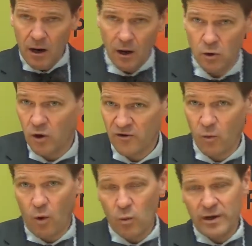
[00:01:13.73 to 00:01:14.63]
a lot of
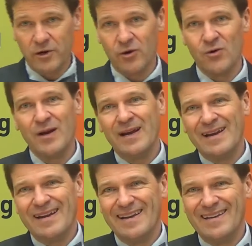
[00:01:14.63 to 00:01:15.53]
what we do
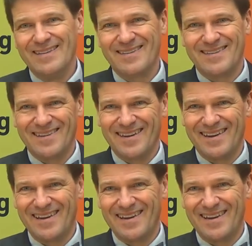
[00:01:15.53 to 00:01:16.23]
is